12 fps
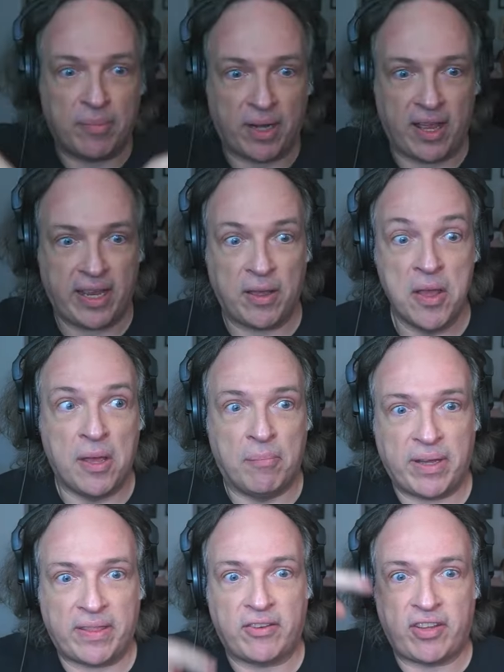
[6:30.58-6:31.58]
Like
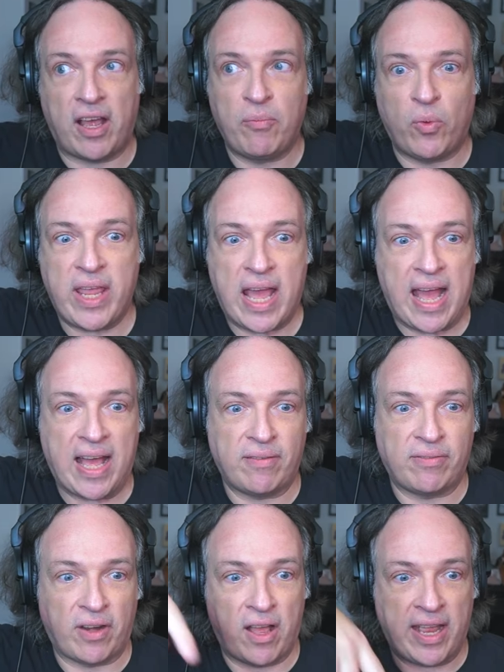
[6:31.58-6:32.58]
by the time we
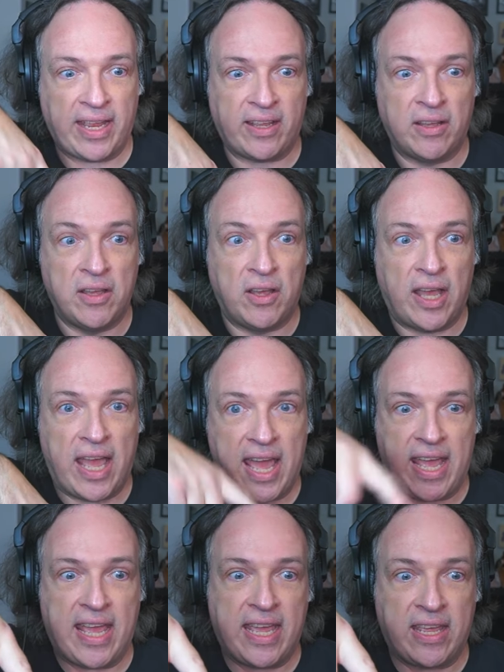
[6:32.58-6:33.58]
have like
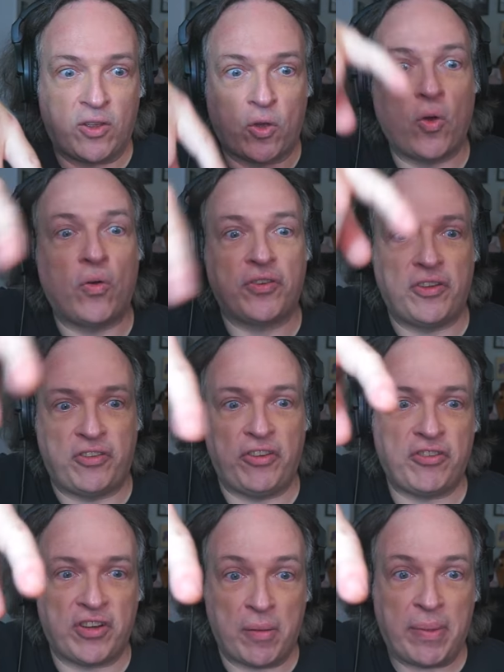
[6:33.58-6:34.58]
a court
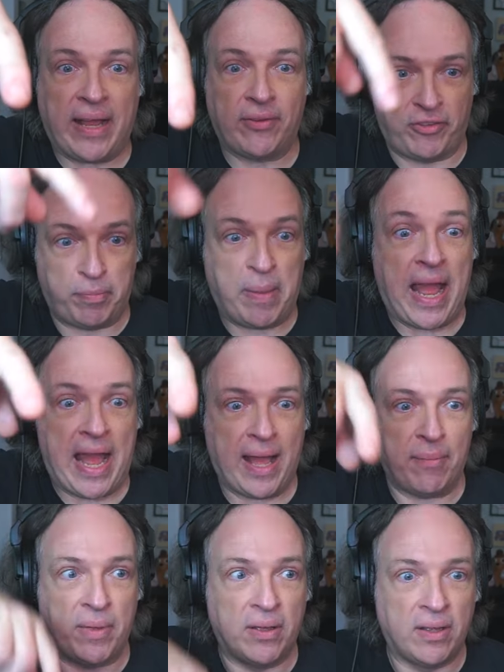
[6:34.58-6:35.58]
decision about
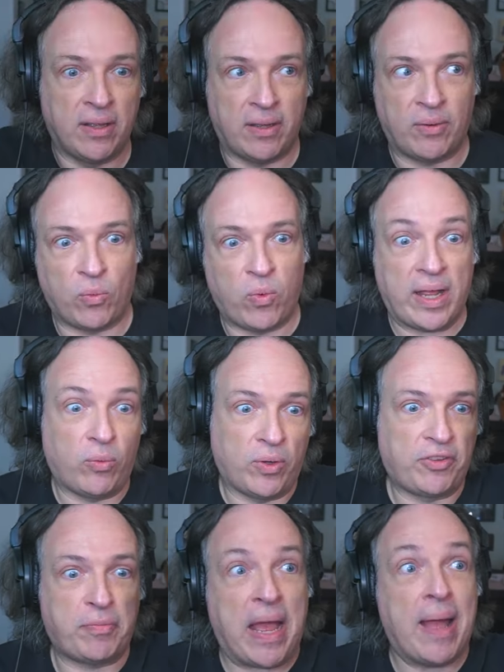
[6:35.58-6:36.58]
spam, where will
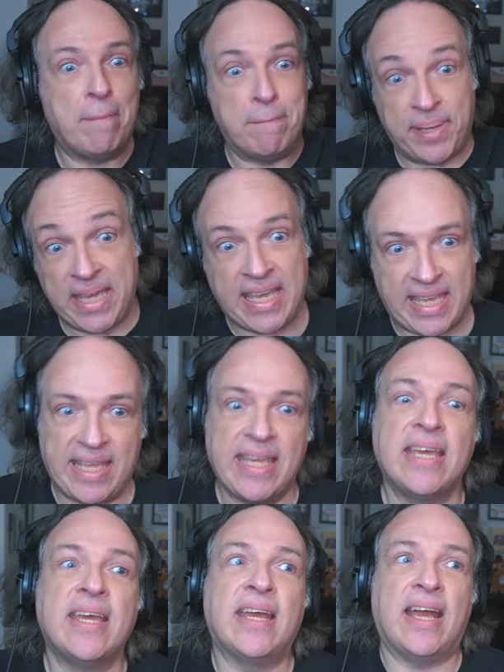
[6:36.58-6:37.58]
spam
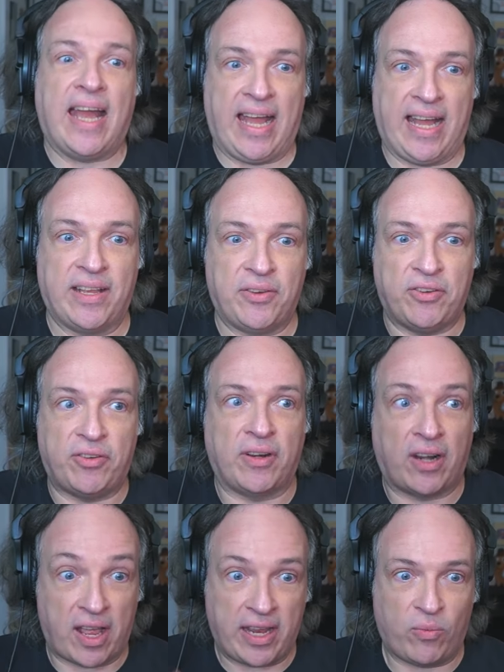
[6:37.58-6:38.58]
be? and
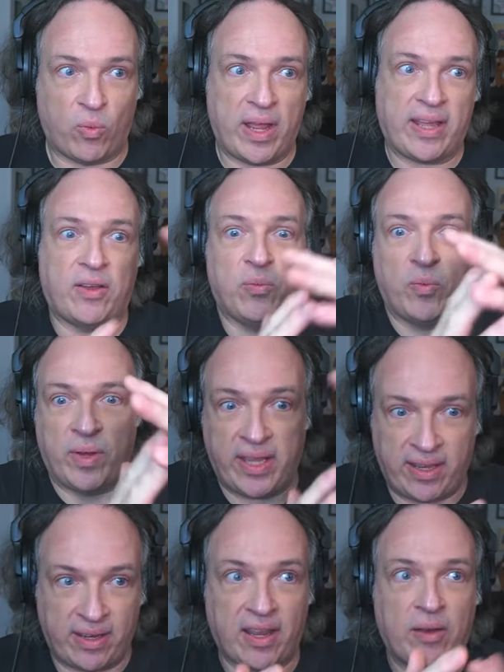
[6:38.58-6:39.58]
mm-hmm. like where can
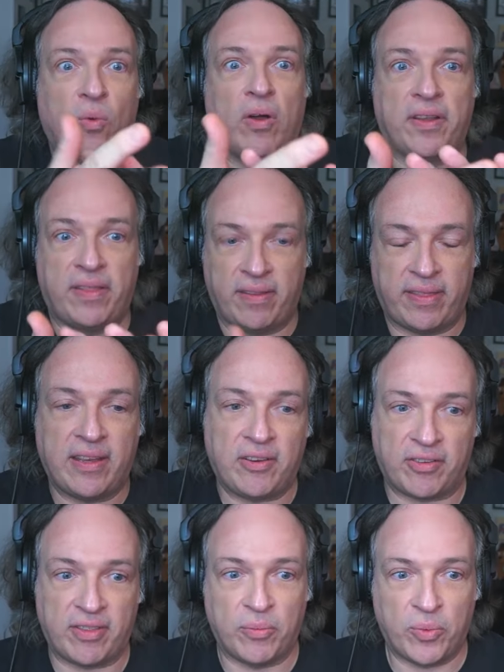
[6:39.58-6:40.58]
we like what are the
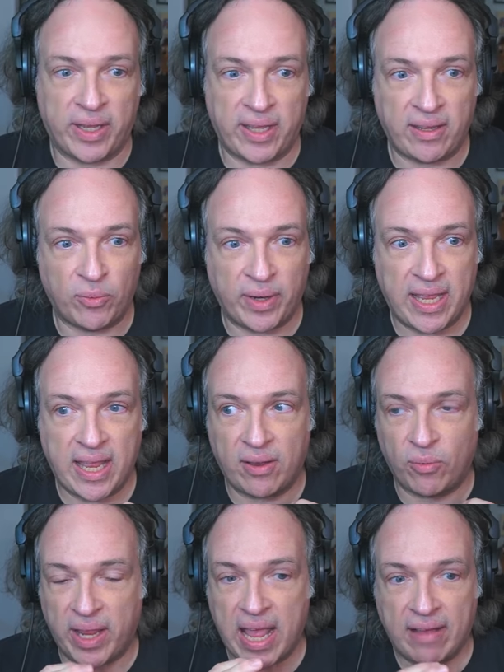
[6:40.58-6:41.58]
things that we we
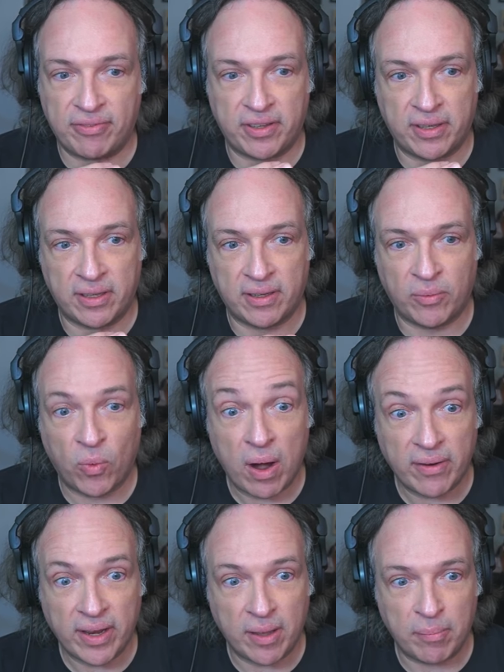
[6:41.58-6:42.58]
we have to
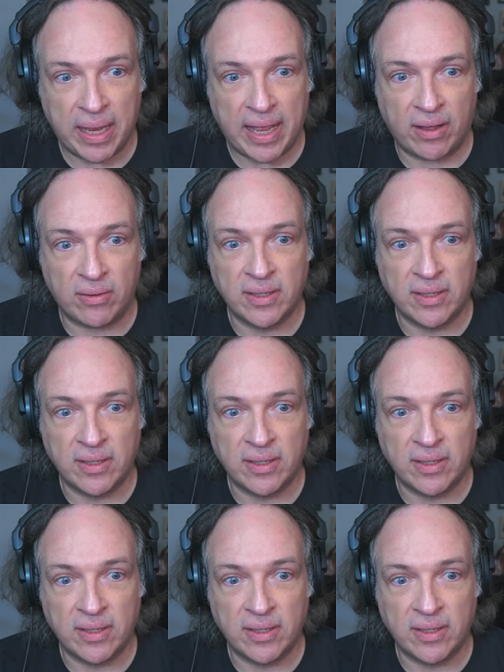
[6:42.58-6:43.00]
worry about